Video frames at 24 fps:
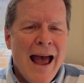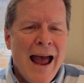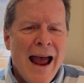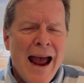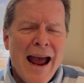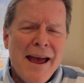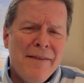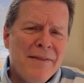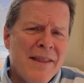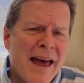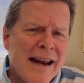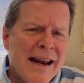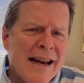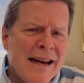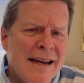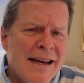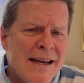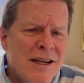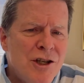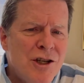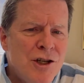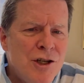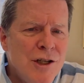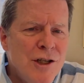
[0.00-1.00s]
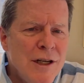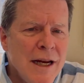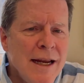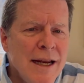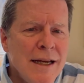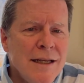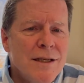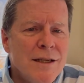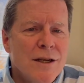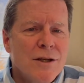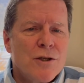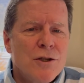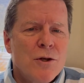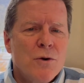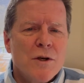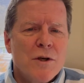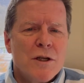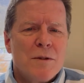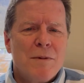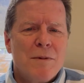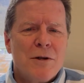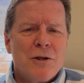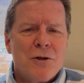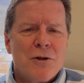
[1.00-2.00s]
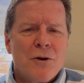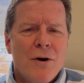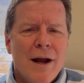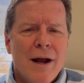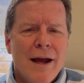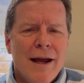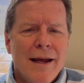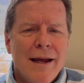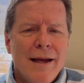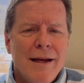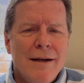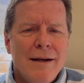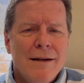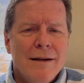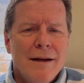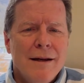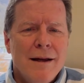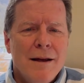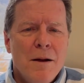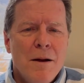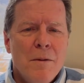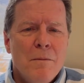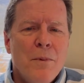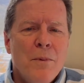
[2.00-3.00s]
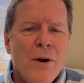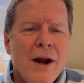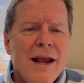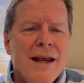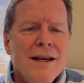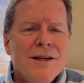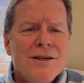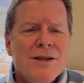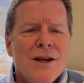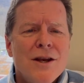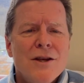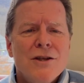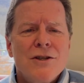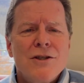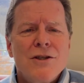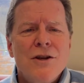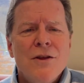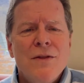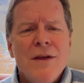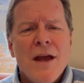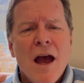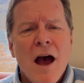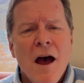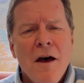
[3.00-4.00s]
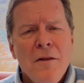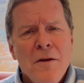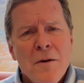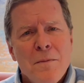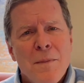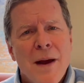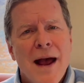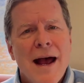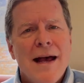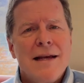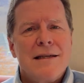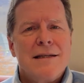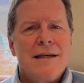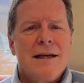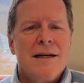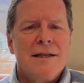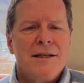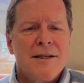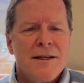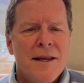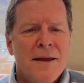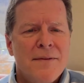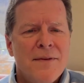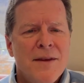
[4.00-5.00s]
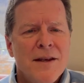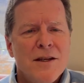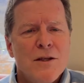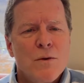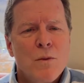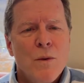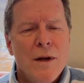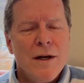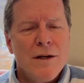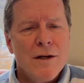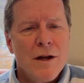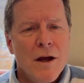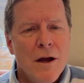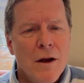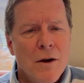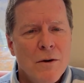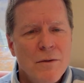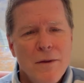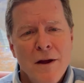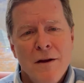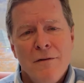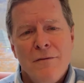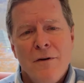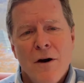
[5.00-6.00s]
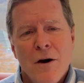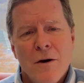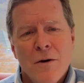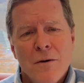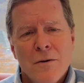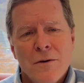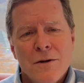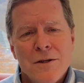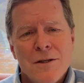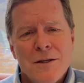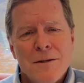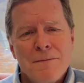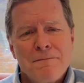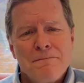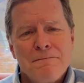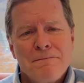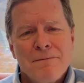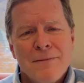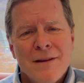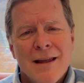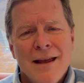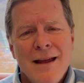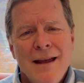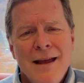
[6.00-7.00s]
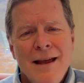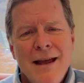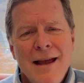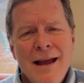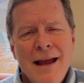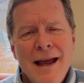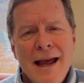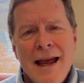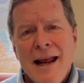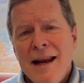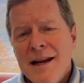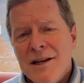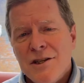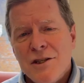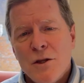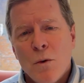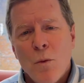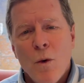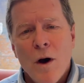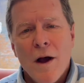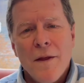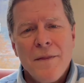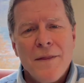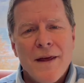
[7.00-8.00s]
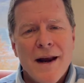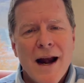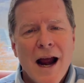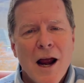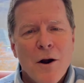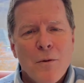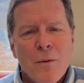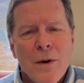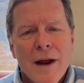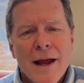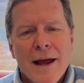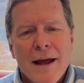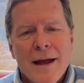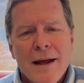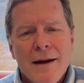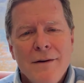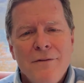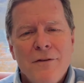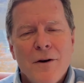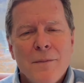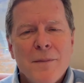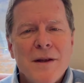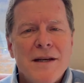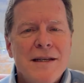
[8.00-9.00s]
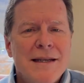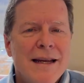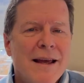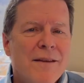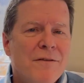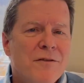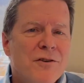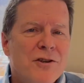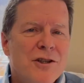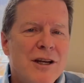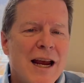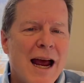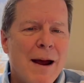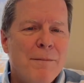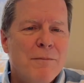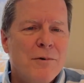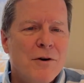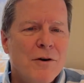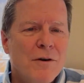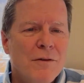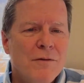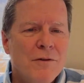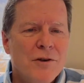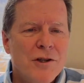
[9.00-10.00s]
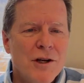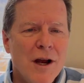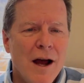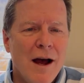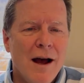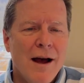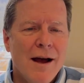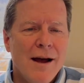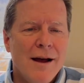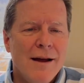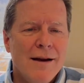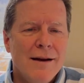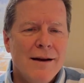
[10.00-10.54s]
And that it is Jesus who is betrayed brings us to the other passage that this window evokes. It is the one that I read from the 10th chapter of John.